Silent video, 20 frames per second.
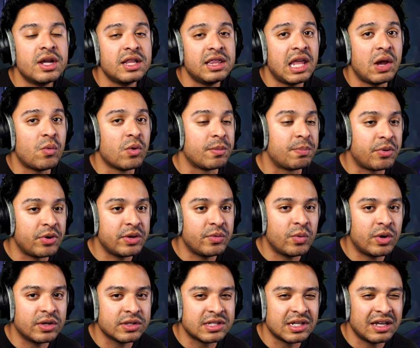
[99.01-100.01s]
They work pretty
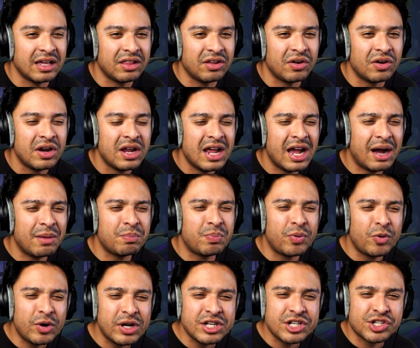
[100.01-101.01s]
well together. I'm
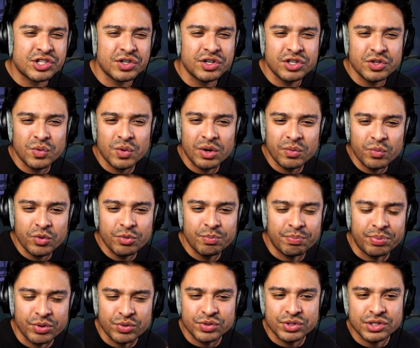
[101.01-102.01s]
pretty sure Yuan Wu
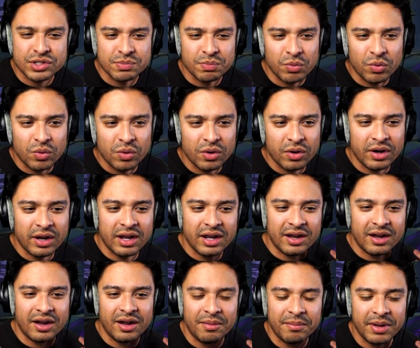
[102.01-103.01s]
boosts more
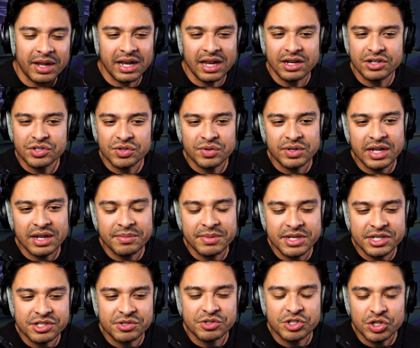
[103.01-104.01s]
electro
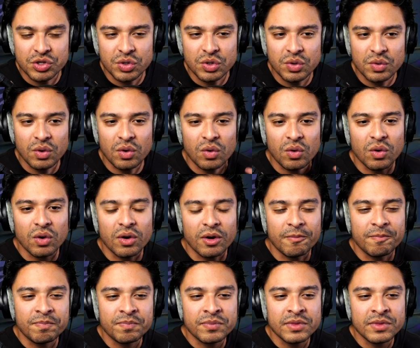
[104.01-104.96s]
damage too, or